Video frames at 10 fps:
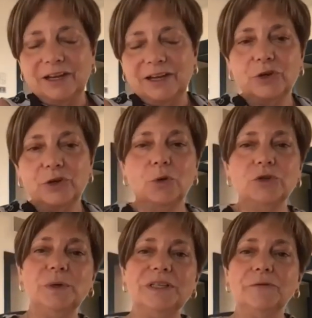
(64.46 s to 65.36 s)
and you go
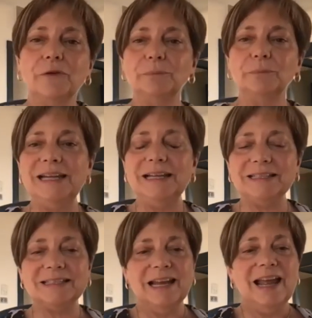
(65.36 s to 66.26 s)
to a different
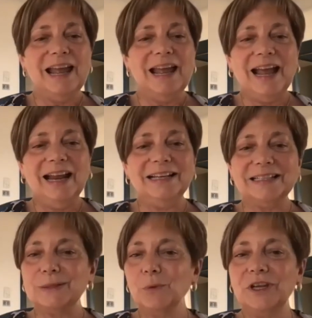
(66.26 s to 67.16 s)
place. And
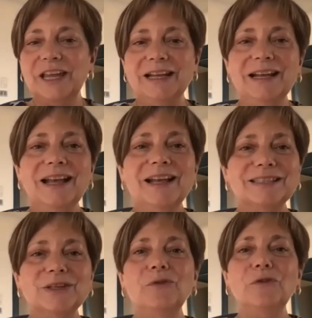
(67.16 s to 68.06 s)
it's working
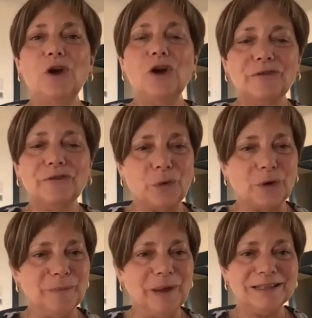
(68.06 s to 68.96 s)
so far
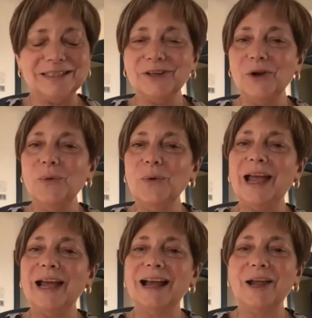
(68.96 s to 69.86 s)
for Mexico,
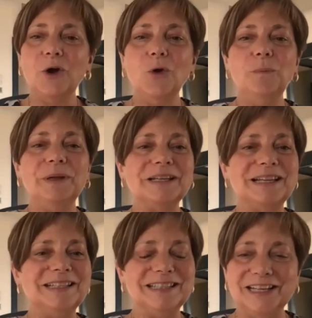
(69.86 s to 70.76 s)
and I hope it
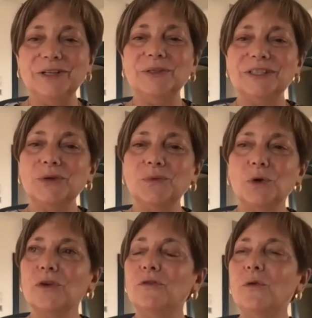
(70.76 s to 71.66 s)
continues to
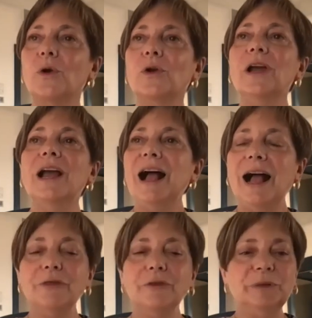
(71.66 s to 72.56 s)
work for
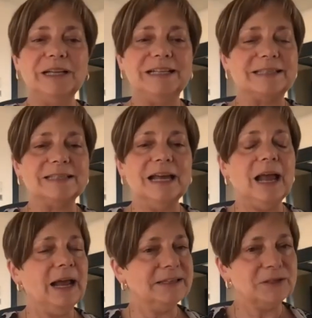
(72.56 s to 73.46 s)
other places. I,
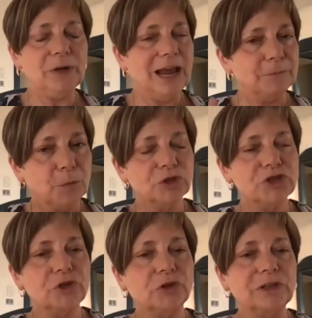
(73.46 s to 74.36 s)
I sort of have
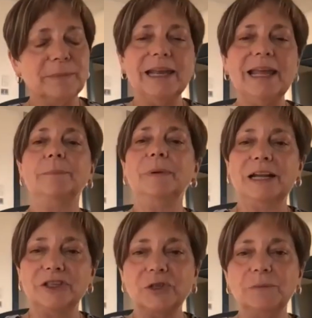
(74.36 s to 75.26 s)
Portugal in my head, but
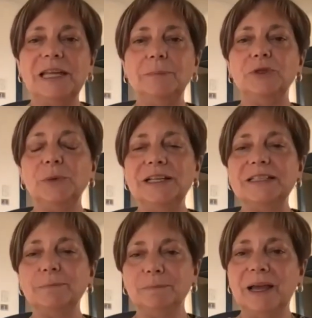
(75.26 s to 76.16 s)
I should keep doing
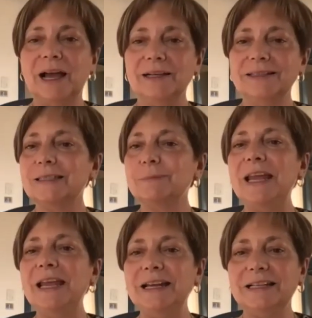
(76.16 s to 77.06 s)
uh,
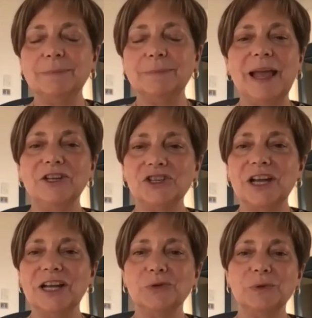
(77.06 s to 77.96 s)
Spain and Spanish
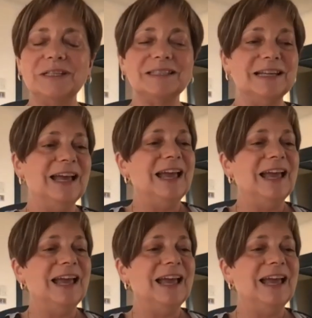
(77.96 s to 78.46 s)
countries,